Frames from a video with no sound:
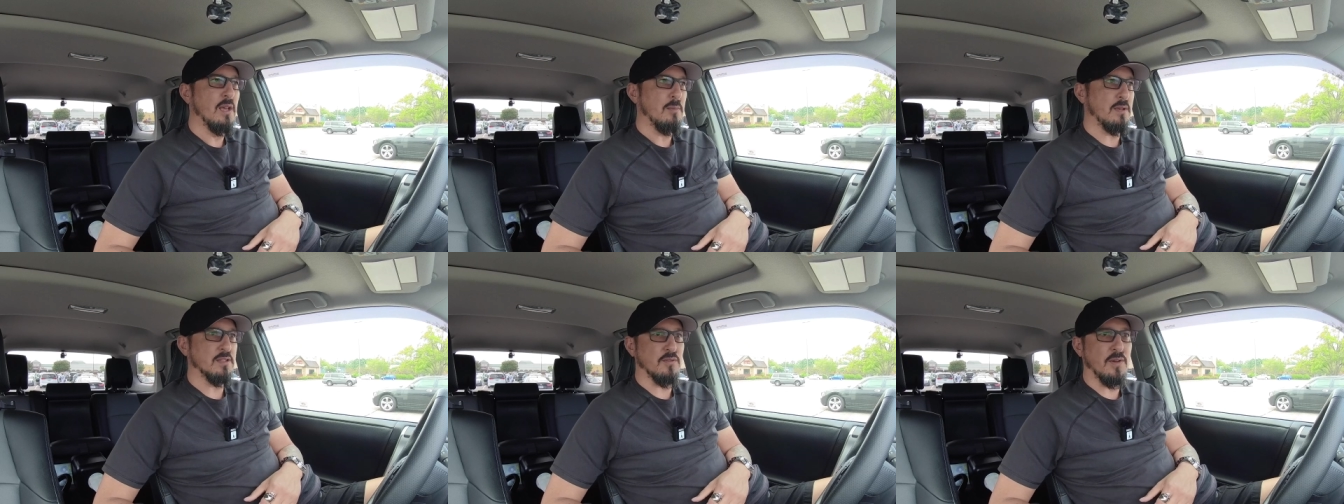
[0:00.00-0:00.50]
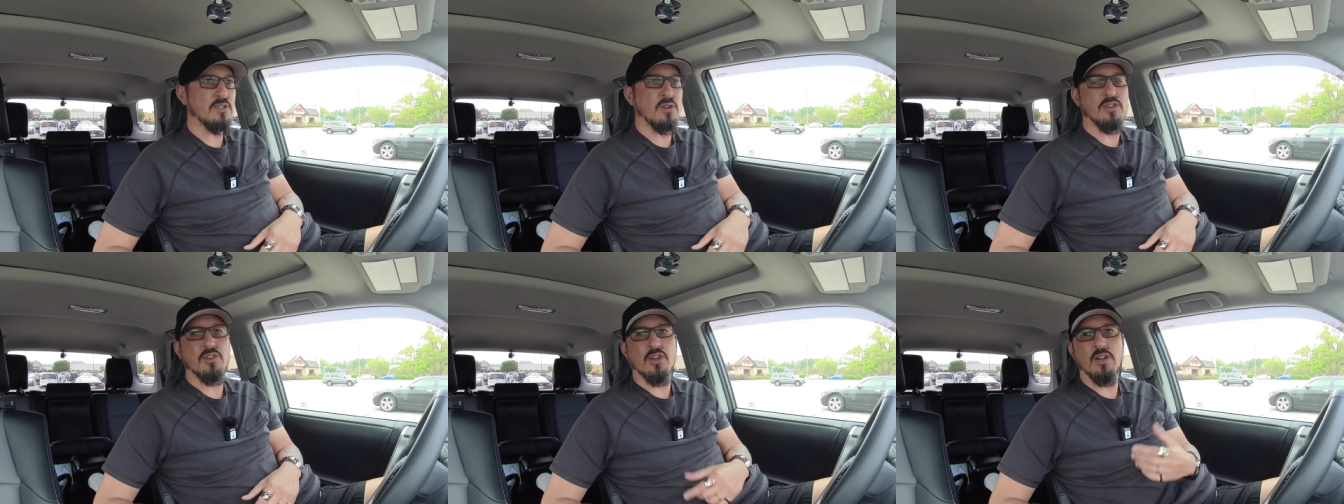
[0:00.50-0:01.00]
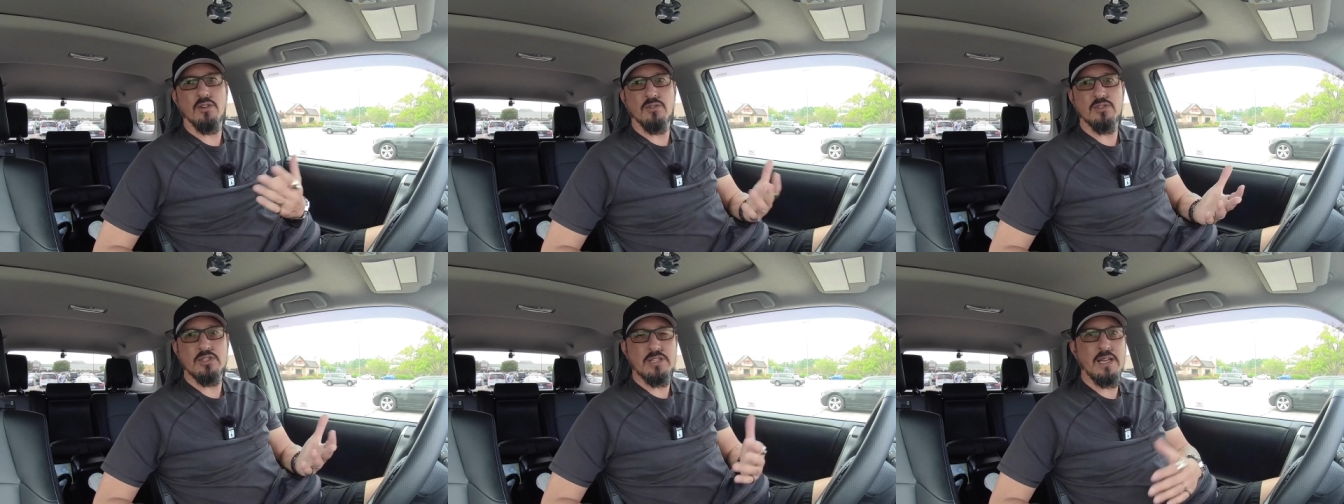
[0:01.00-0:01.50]
because eventually you're going to
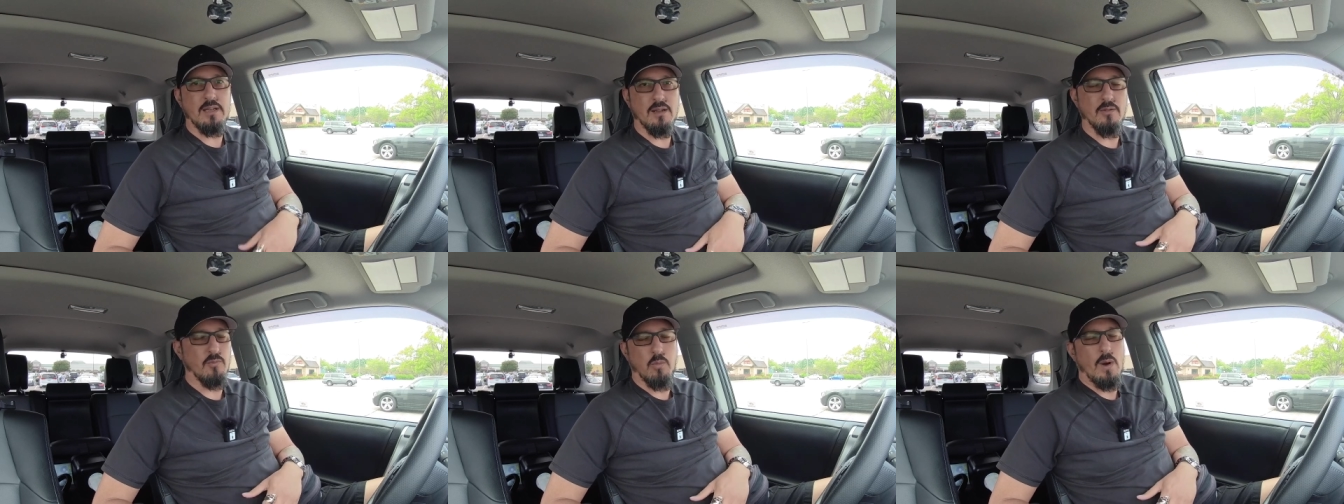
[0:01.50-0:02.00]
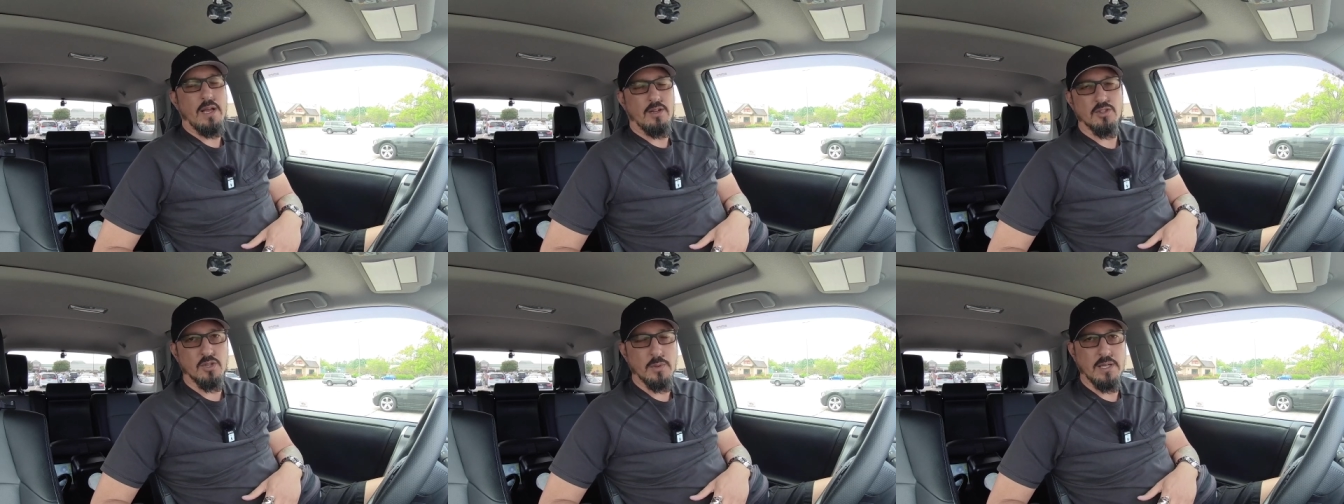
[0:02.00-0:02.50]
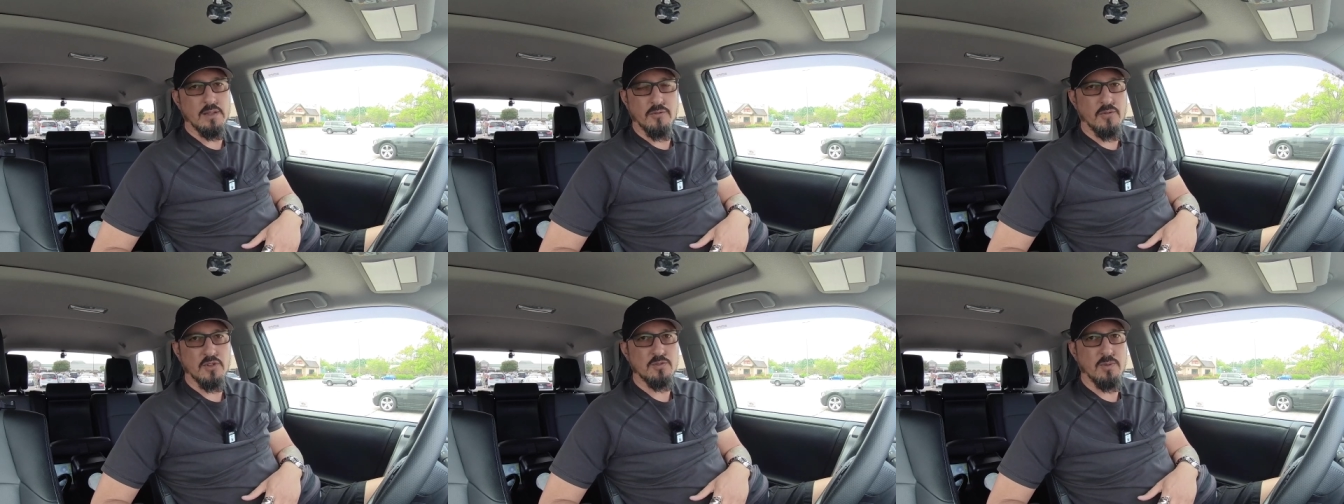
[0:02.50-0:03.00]
lose sight of why you're doing it in the
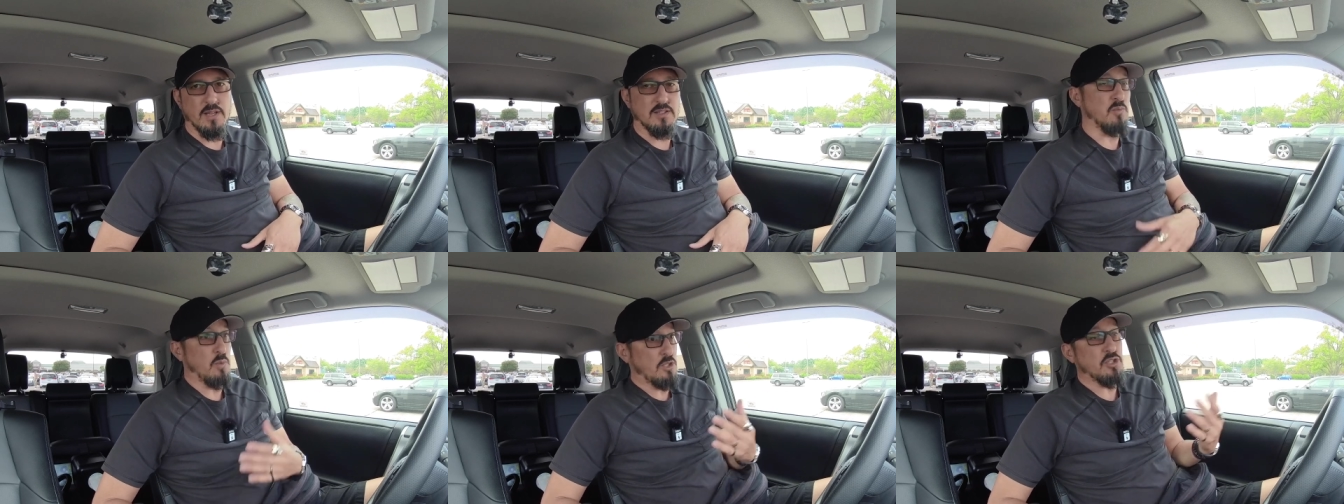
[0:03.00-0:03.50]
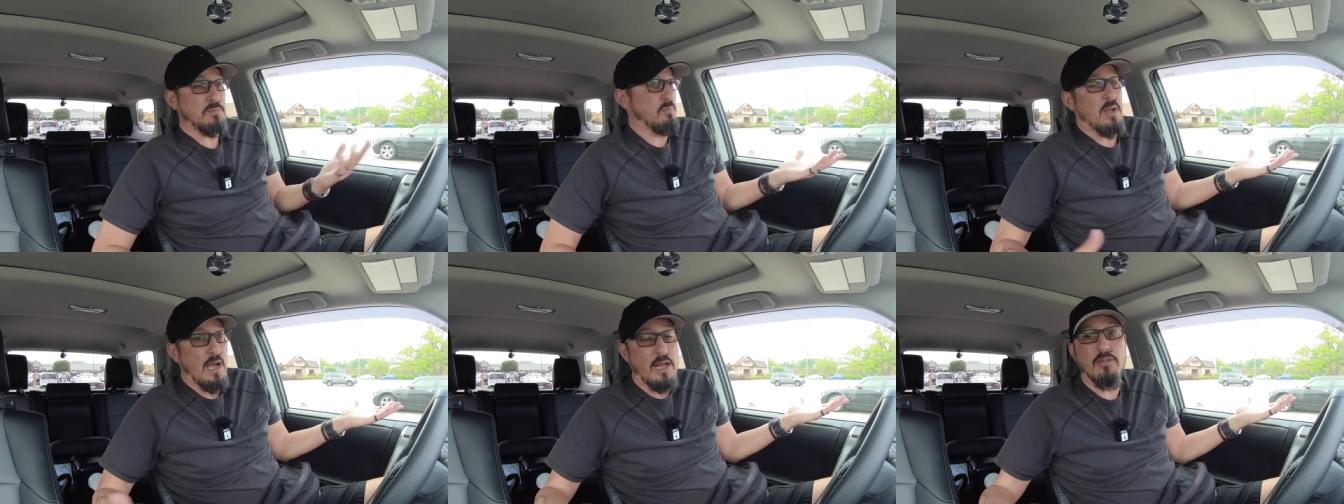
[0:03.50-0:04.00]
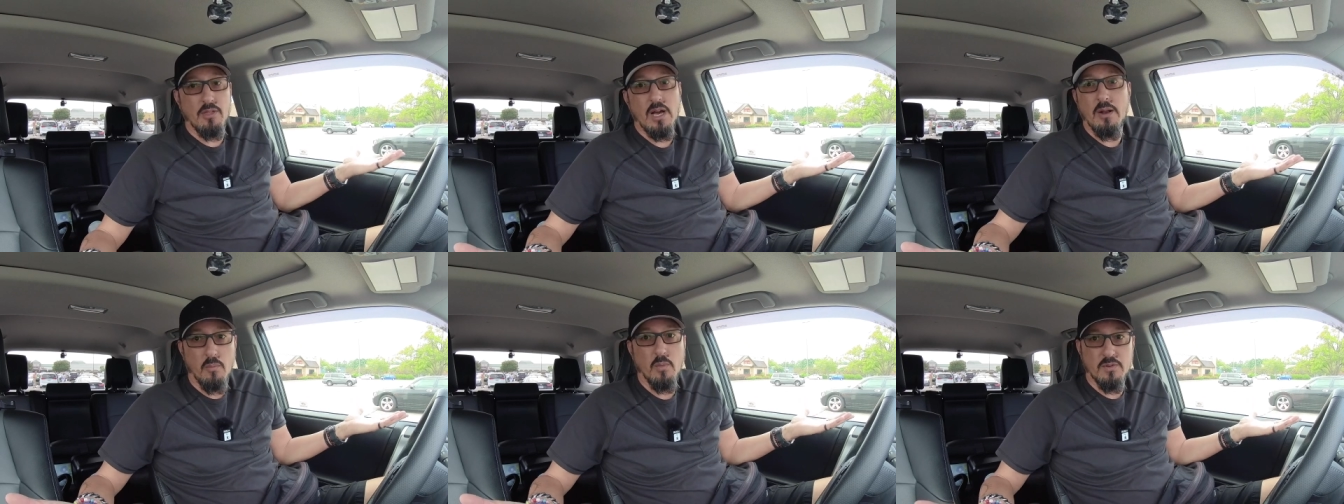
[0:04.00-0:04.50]
first place, which I
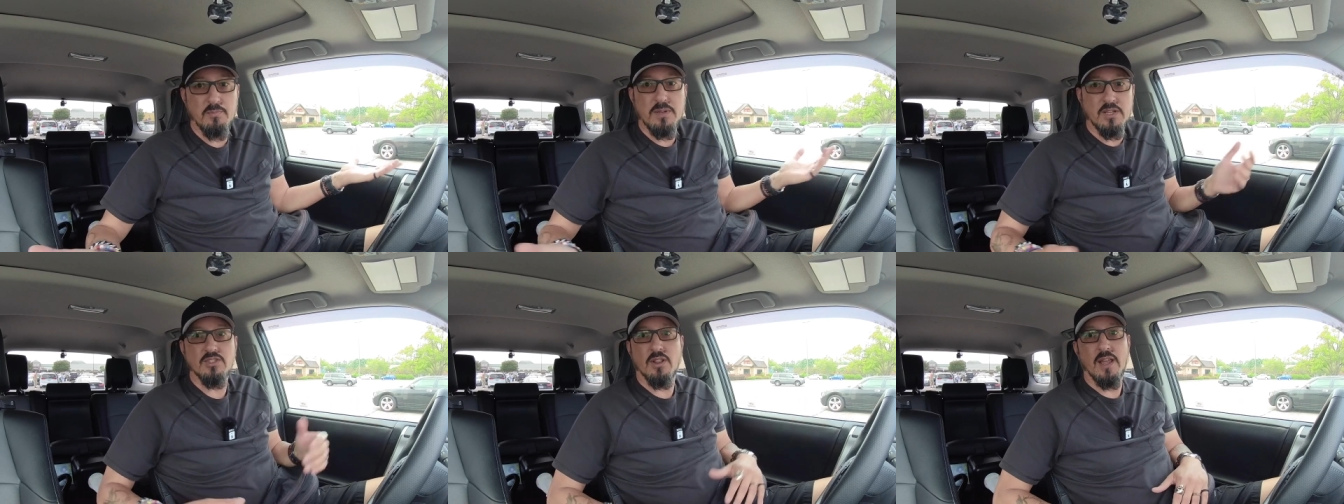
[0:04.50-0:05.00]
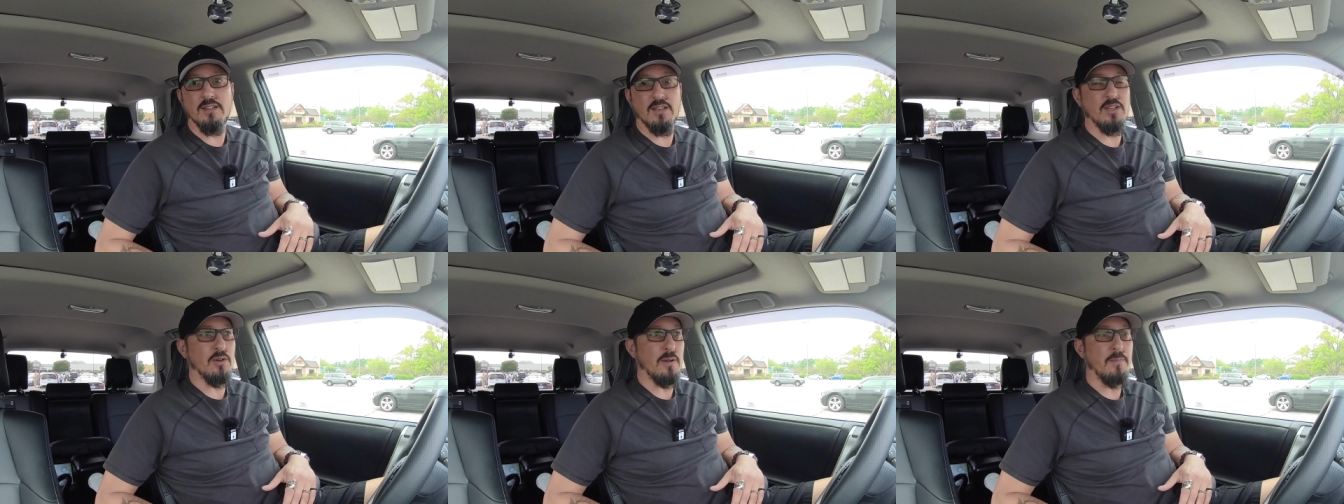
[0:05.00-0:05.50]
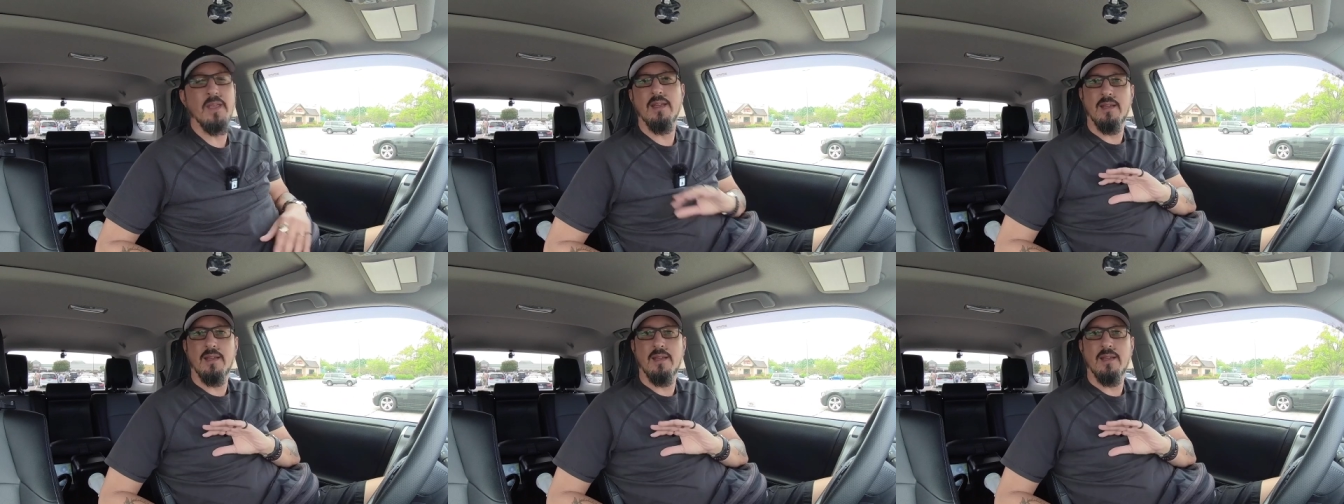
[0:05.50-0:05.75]
thought was because you like to do it.